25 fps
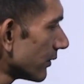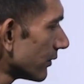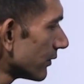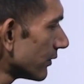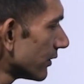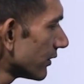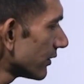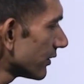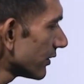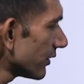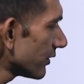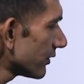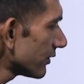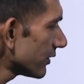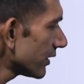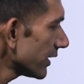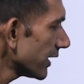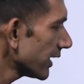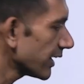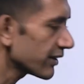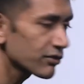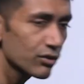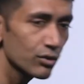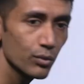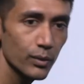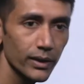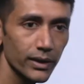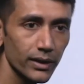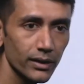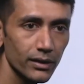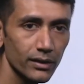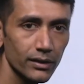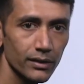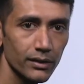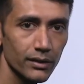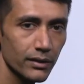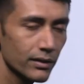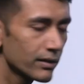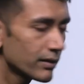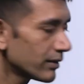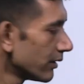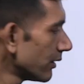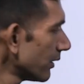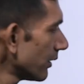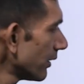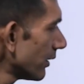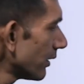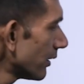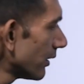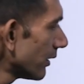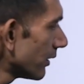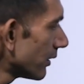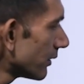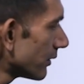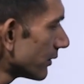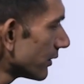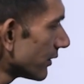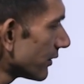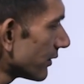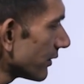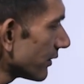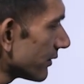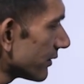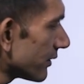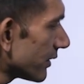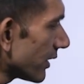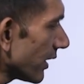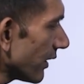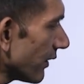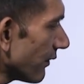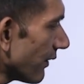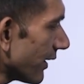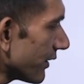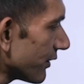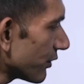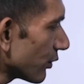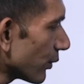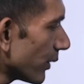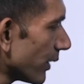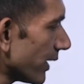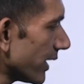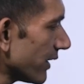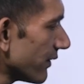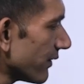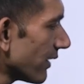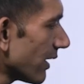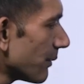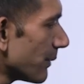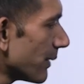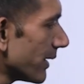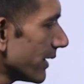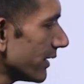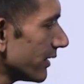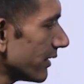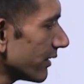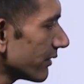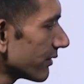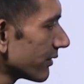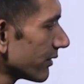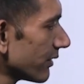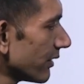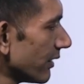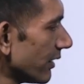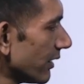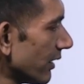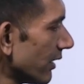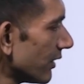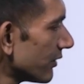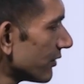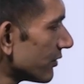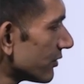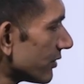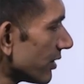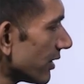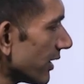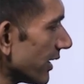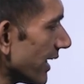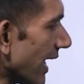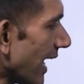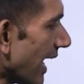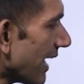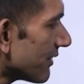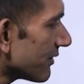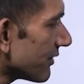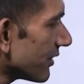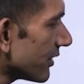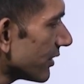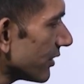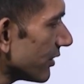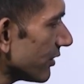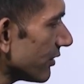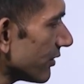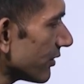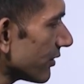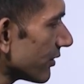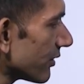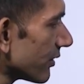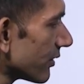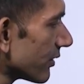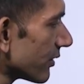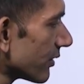This is 3x square. This is 3y square dy by dx. 3 as it is.